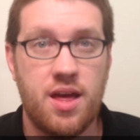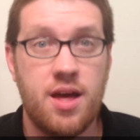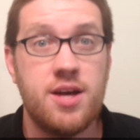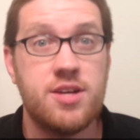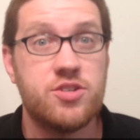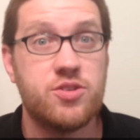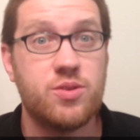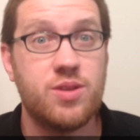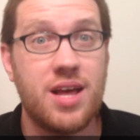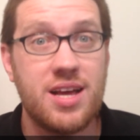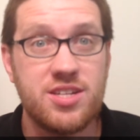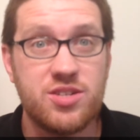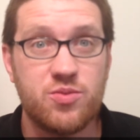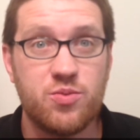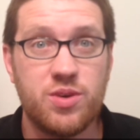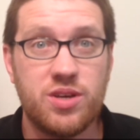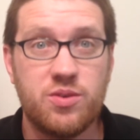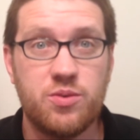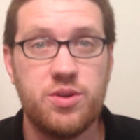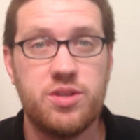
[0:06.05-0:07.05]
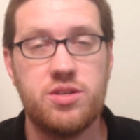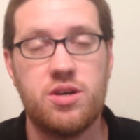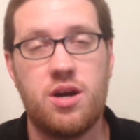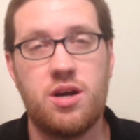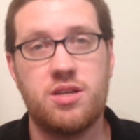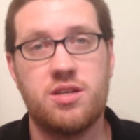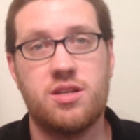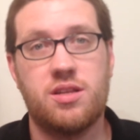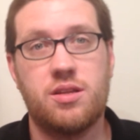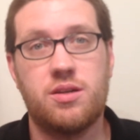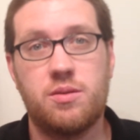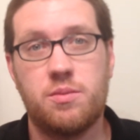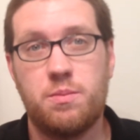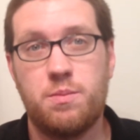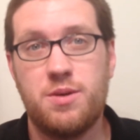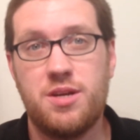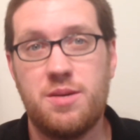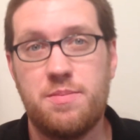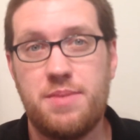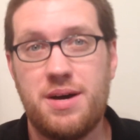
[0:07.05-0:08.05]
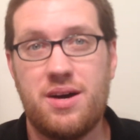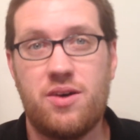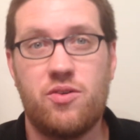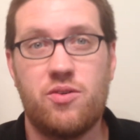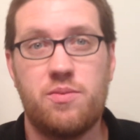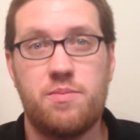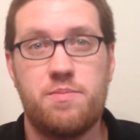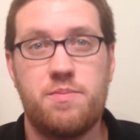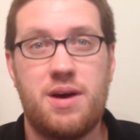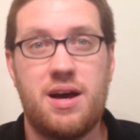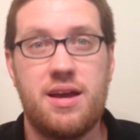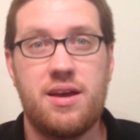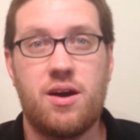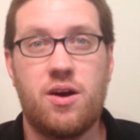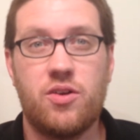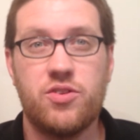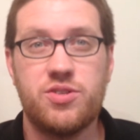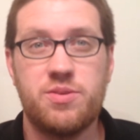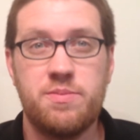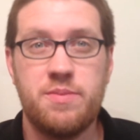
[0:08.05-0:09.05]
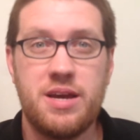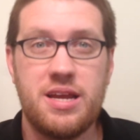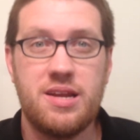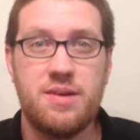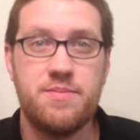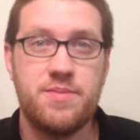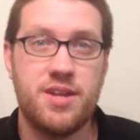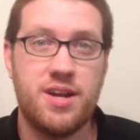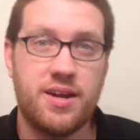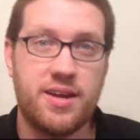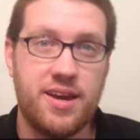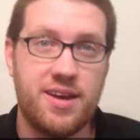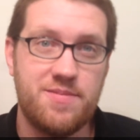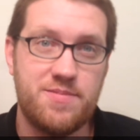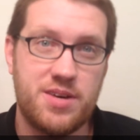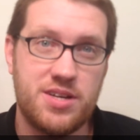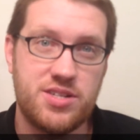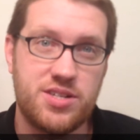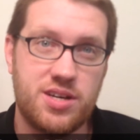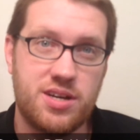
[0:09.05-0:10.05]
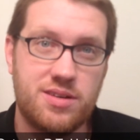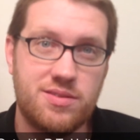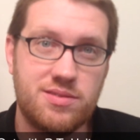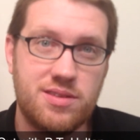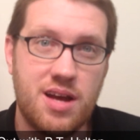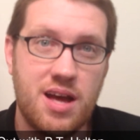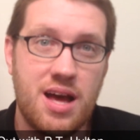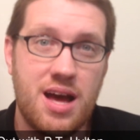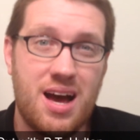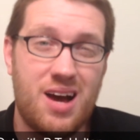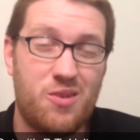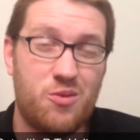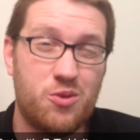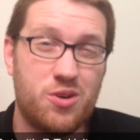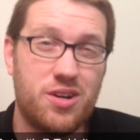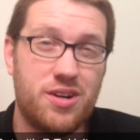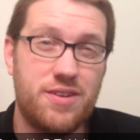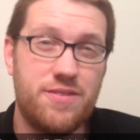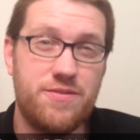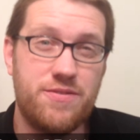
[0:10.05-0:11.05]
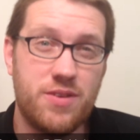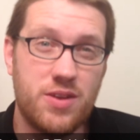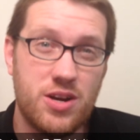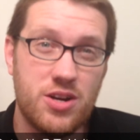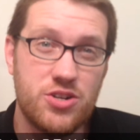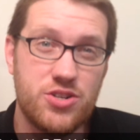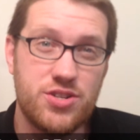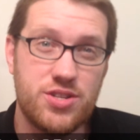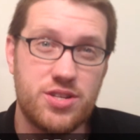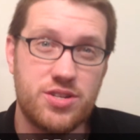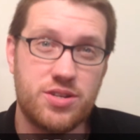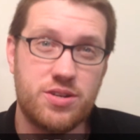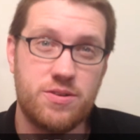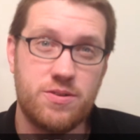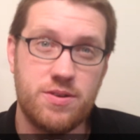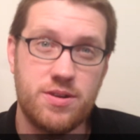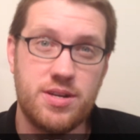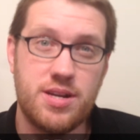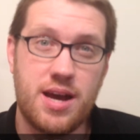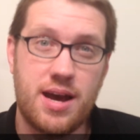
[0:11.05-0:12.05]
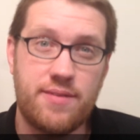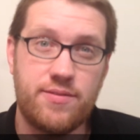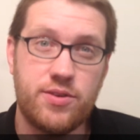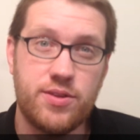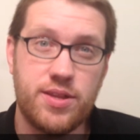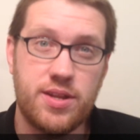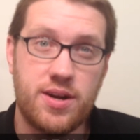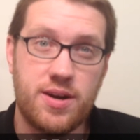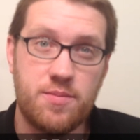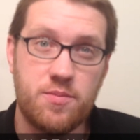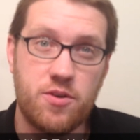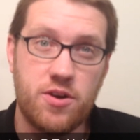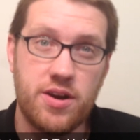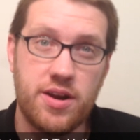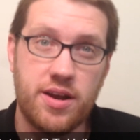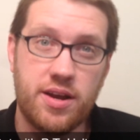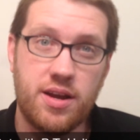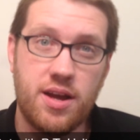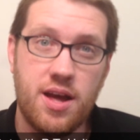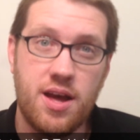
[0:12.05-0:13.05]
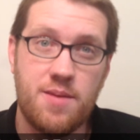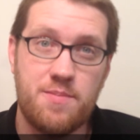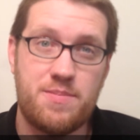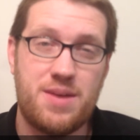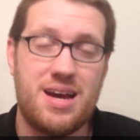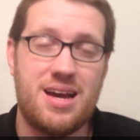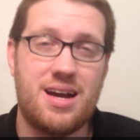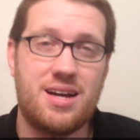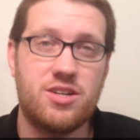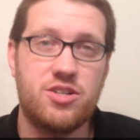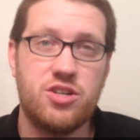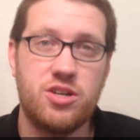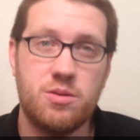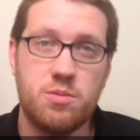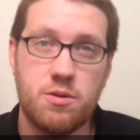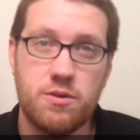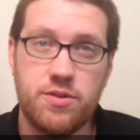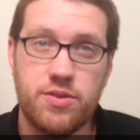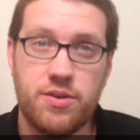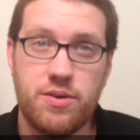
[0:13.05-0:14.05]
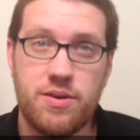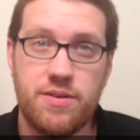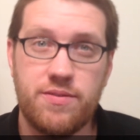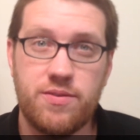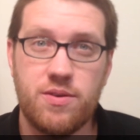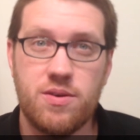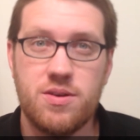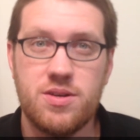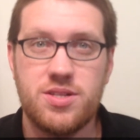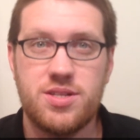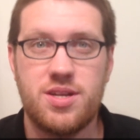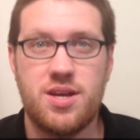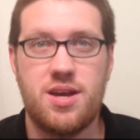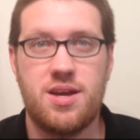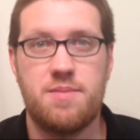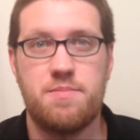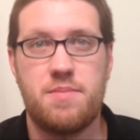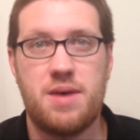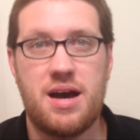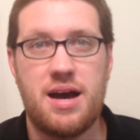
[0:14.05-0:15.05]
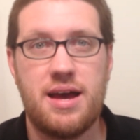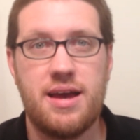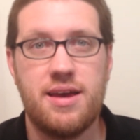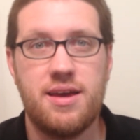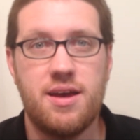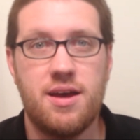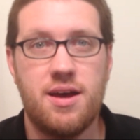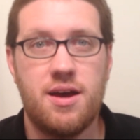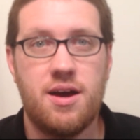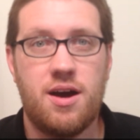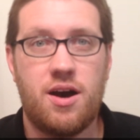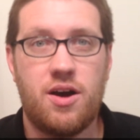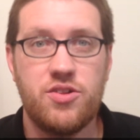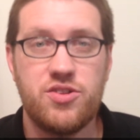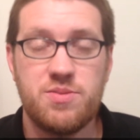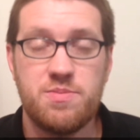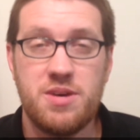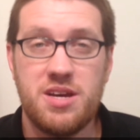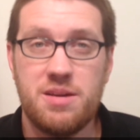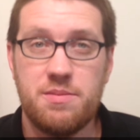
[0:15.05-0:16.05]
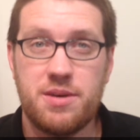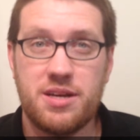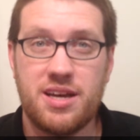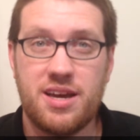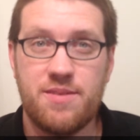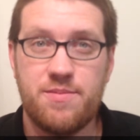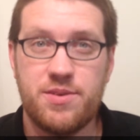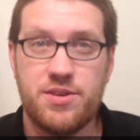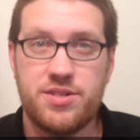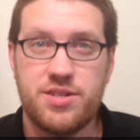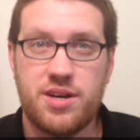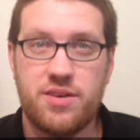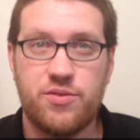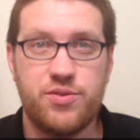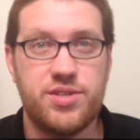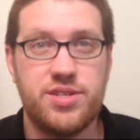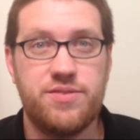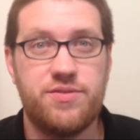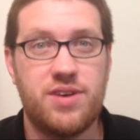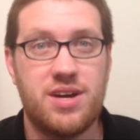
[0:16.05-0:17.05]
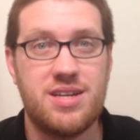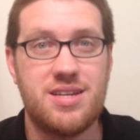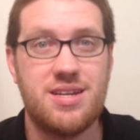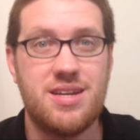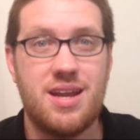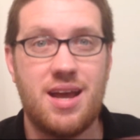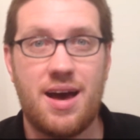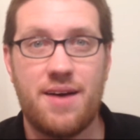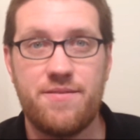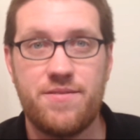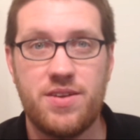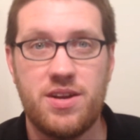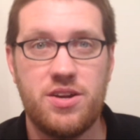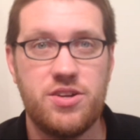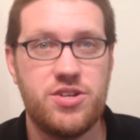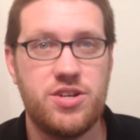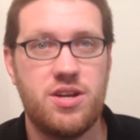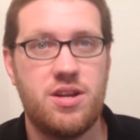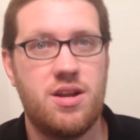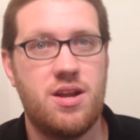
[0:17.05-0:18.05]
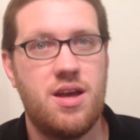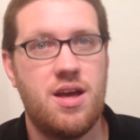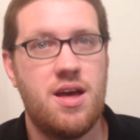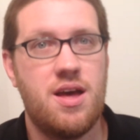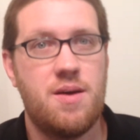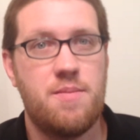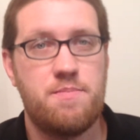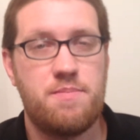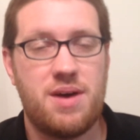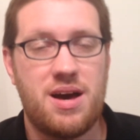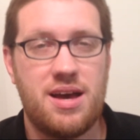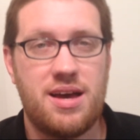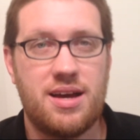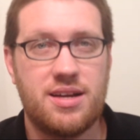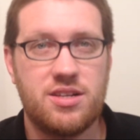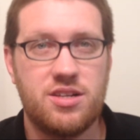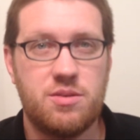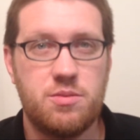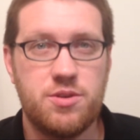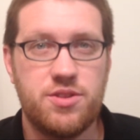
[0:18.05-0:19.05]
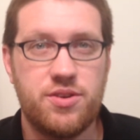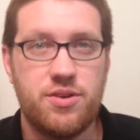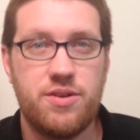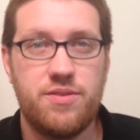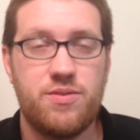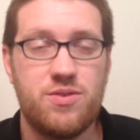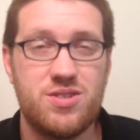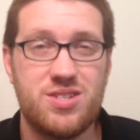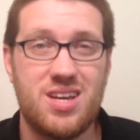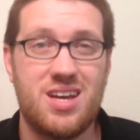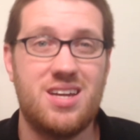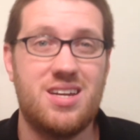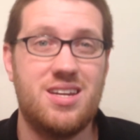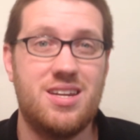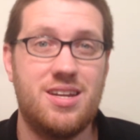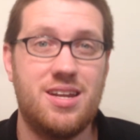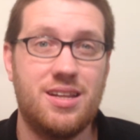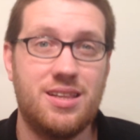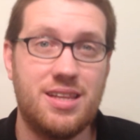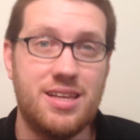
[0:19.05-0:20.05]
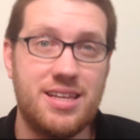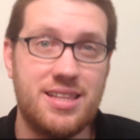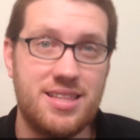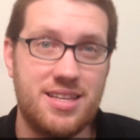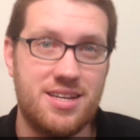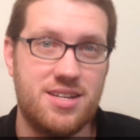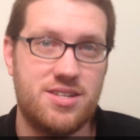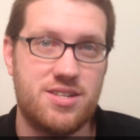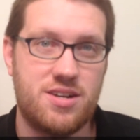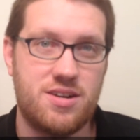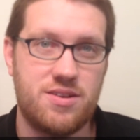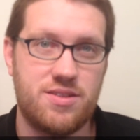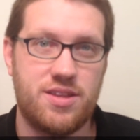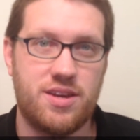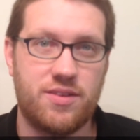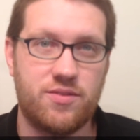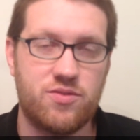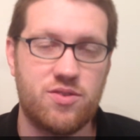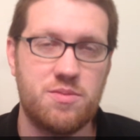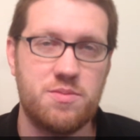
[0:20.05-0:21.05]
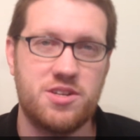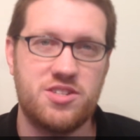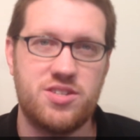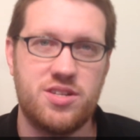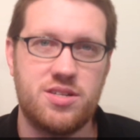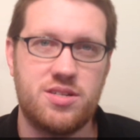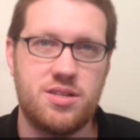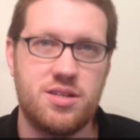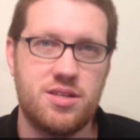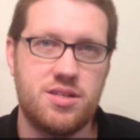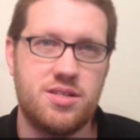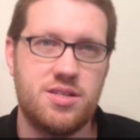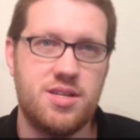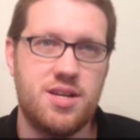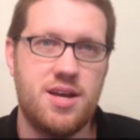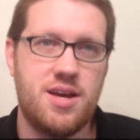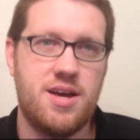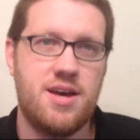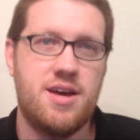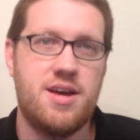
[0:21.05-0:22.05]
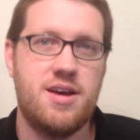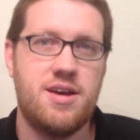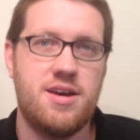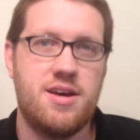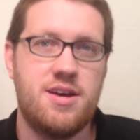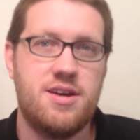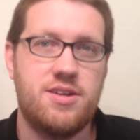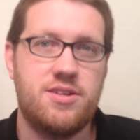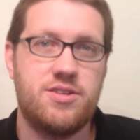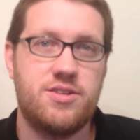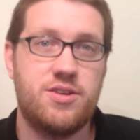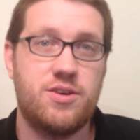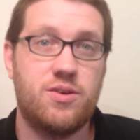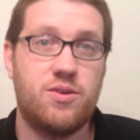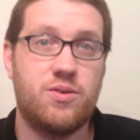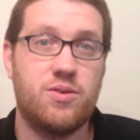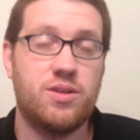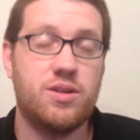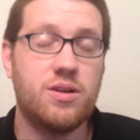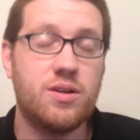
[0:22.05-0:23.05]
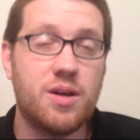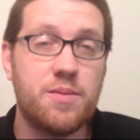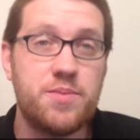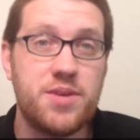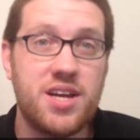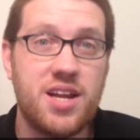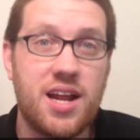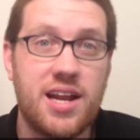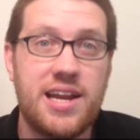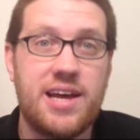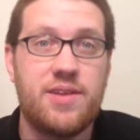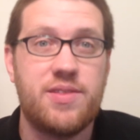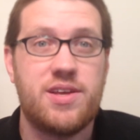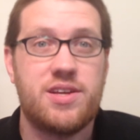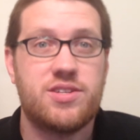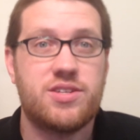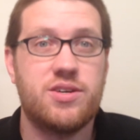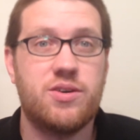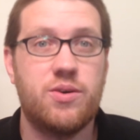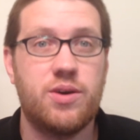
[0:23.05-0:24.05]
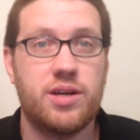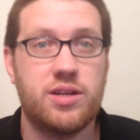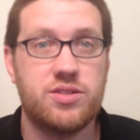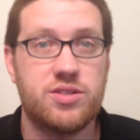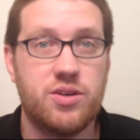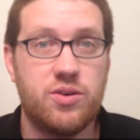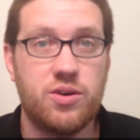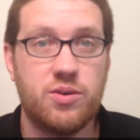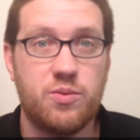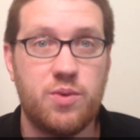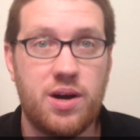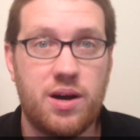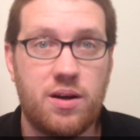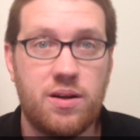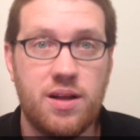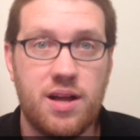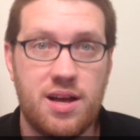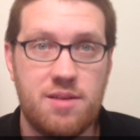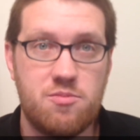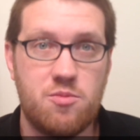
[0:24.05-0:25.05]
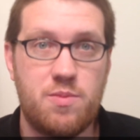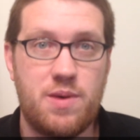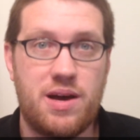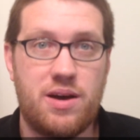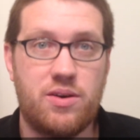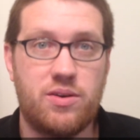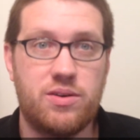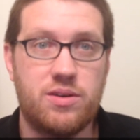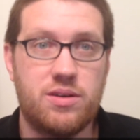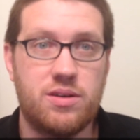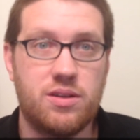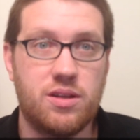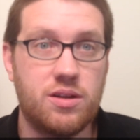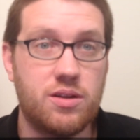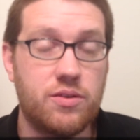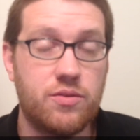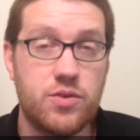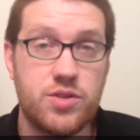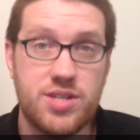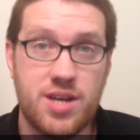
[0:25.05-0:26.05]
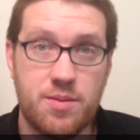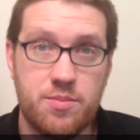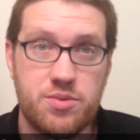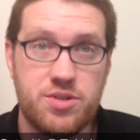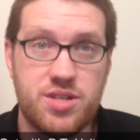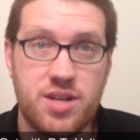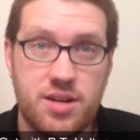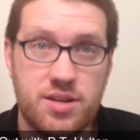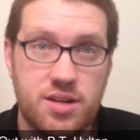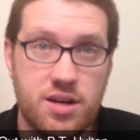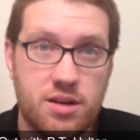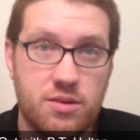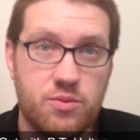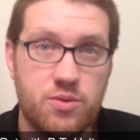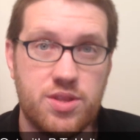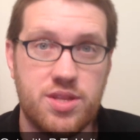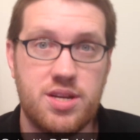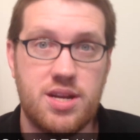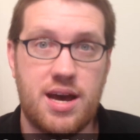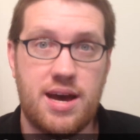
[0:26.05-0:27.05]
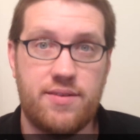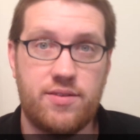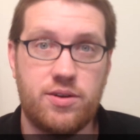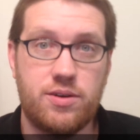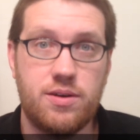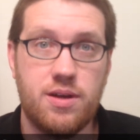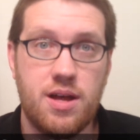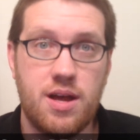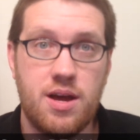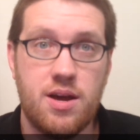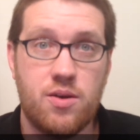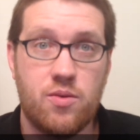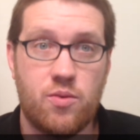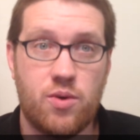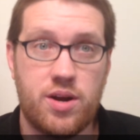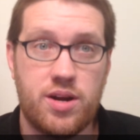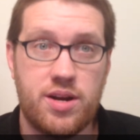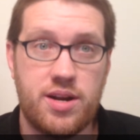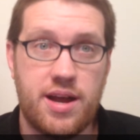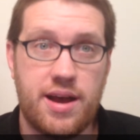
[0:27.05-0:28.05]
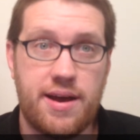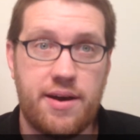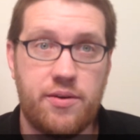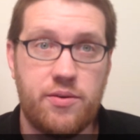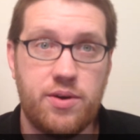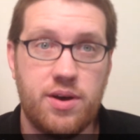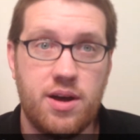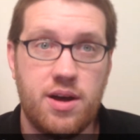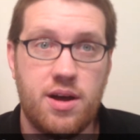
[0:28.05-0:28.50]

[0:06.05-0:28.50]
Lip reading: So last week we talked a little bit about my ultimatum that I gave myself. I wanted to finish this current novel that I'm writing by October 31st, and my ultimatum I gave myself was if I did not finish it by October 31st, I had to delete the entire thing from existence. So a little update on how that's going. It's going well. I'm about a little over 10% done with the novel right now.